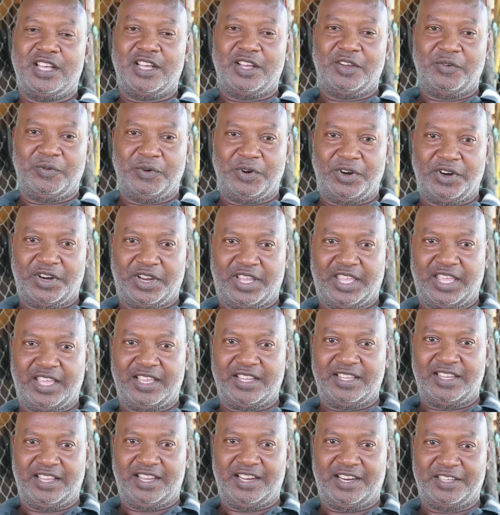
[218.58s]

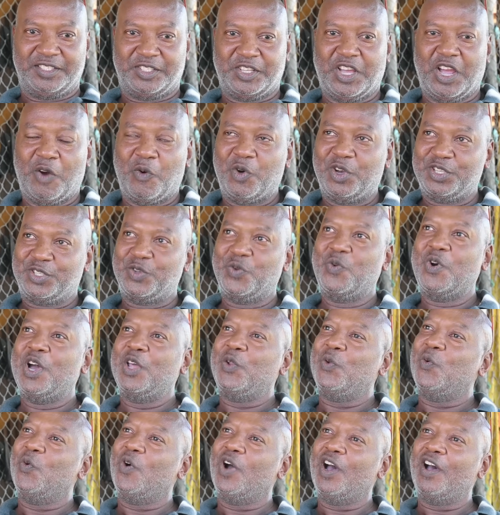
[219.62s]
working there. So I was the
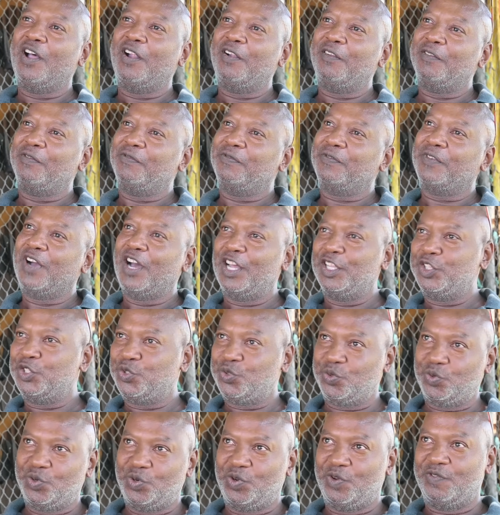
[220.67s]
one who had
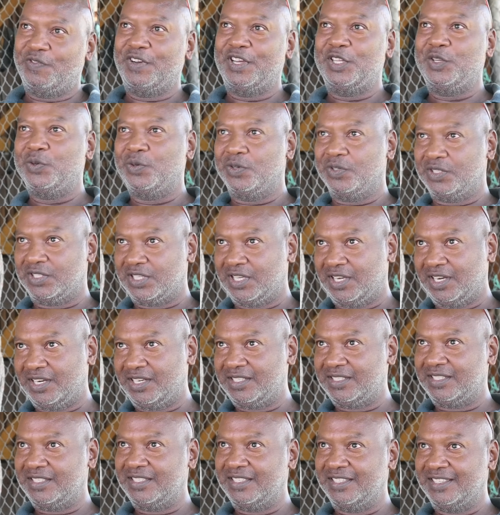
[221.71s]
control over those
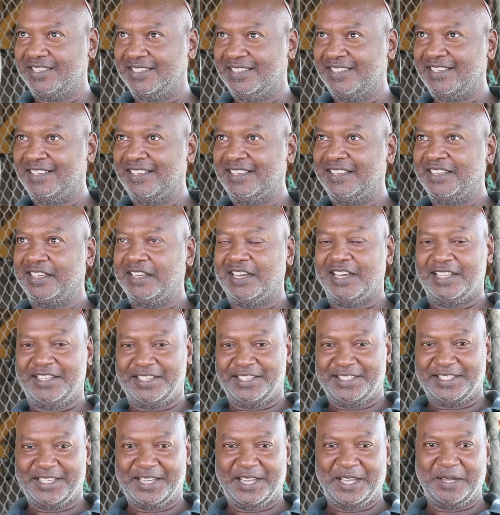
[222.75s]
horses at
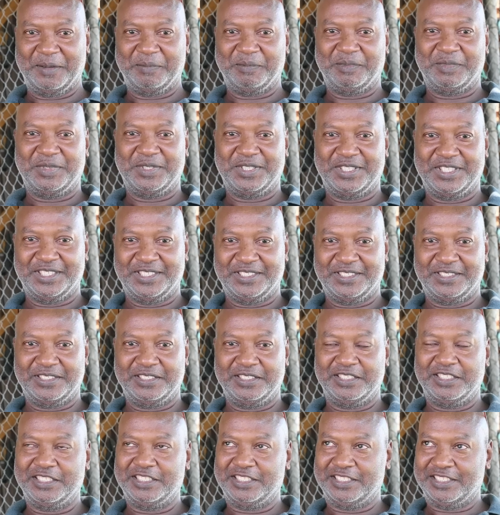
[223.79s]
the time. So
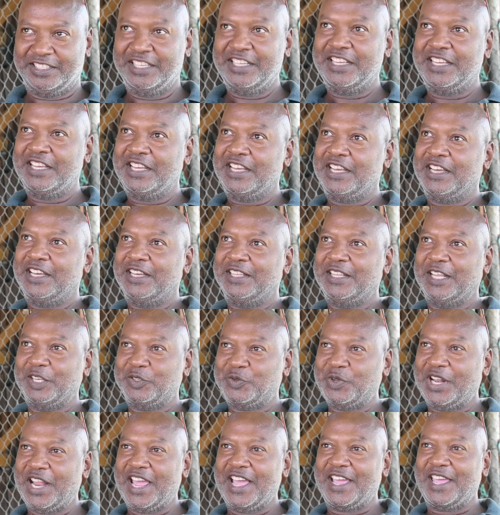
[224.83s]

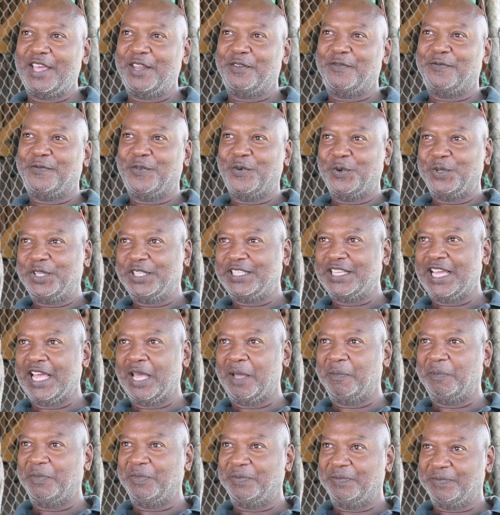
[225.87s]
that's when I get full
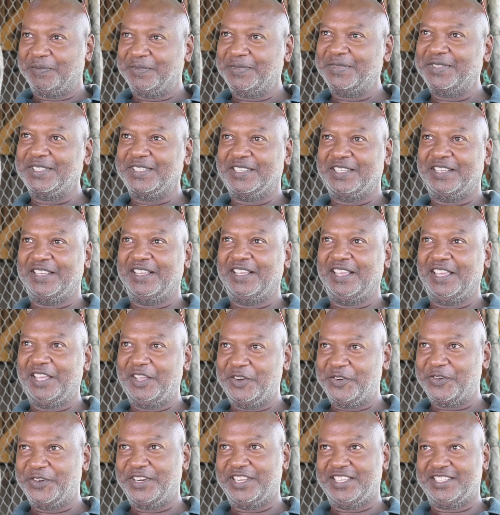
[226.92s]
time
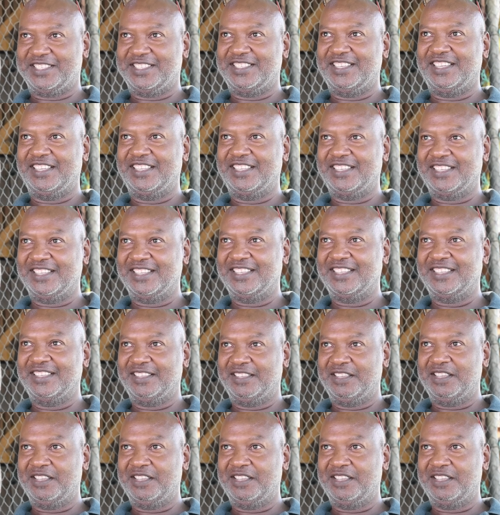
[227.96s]
in racing.